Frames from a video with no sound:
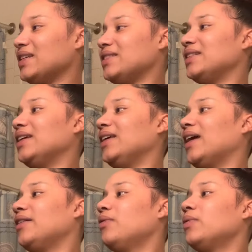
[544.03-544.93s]
I said, I
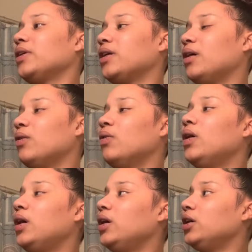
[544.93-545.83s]
don't want to go
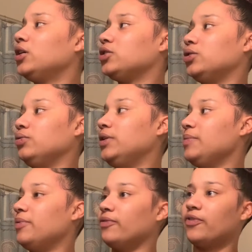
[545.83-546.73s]
too
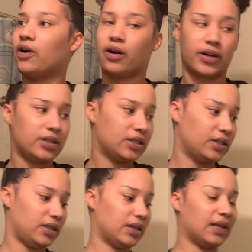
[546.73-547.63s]
deep and far
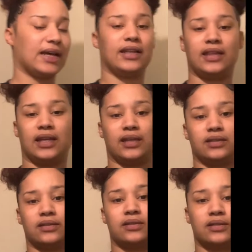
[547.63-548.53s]
into a lot of
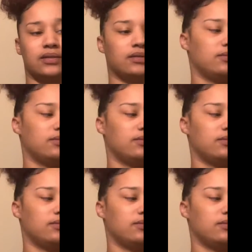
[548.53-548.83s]
things